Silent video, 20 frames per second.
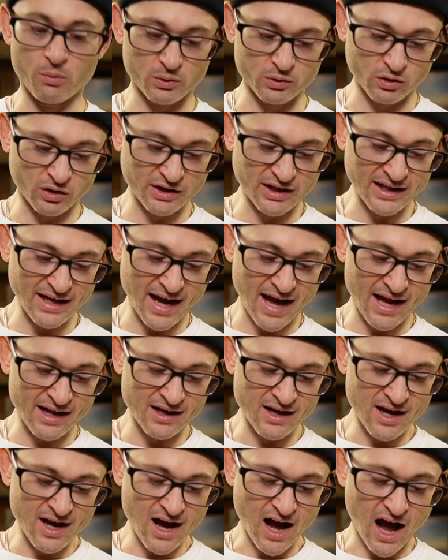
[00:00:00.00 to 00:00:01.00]
we're looking at.
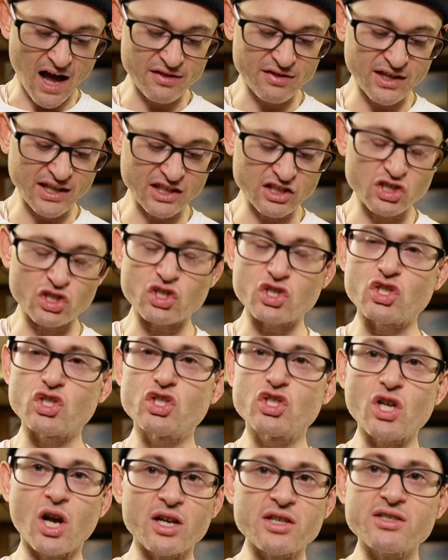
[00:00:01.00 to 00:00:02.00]
I think it's
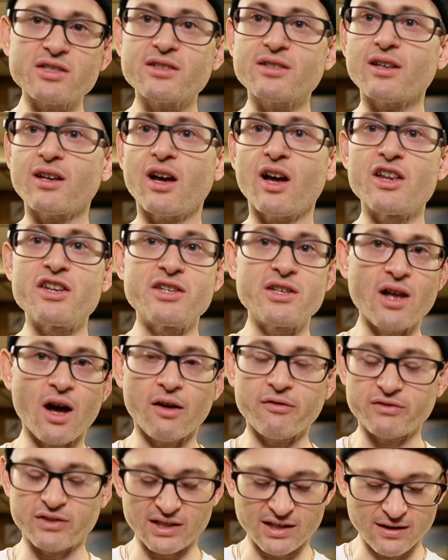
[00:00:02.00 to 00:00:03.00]
just
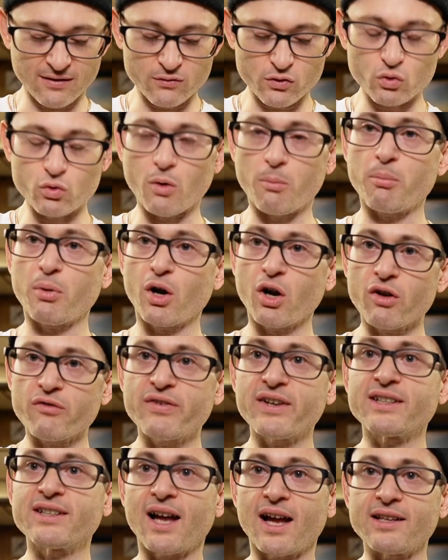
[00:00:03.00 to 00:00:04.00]
enough to give you the
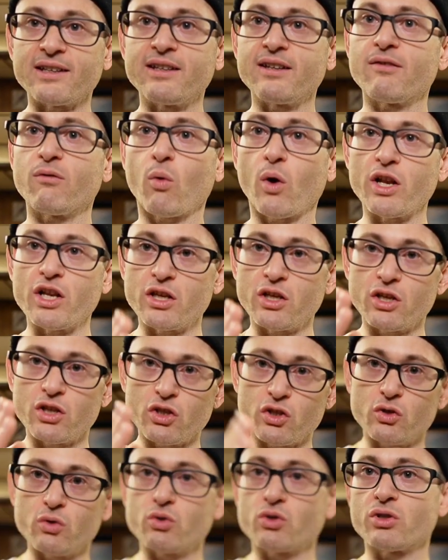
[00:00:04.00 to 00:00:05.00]
perfect idea of what
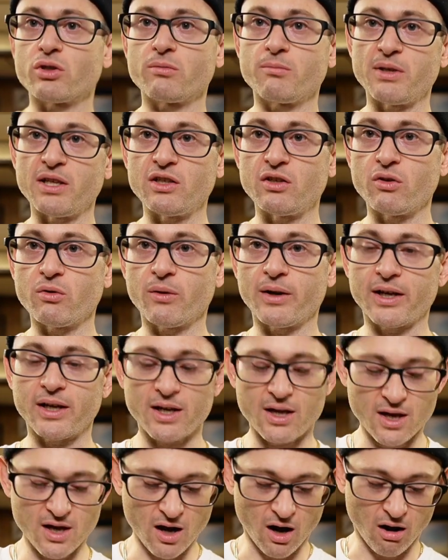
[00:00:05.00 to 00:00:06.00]
you should be doing.
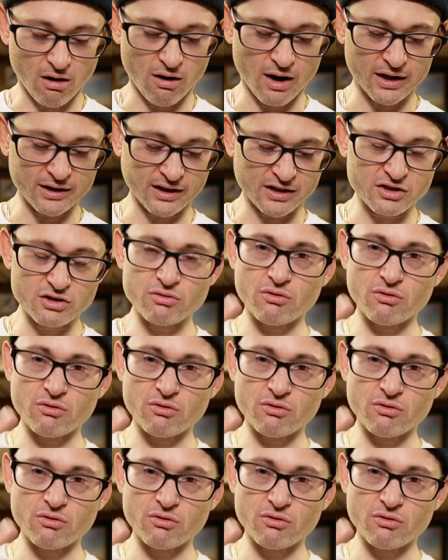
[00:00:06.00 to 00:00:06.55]
All right, let's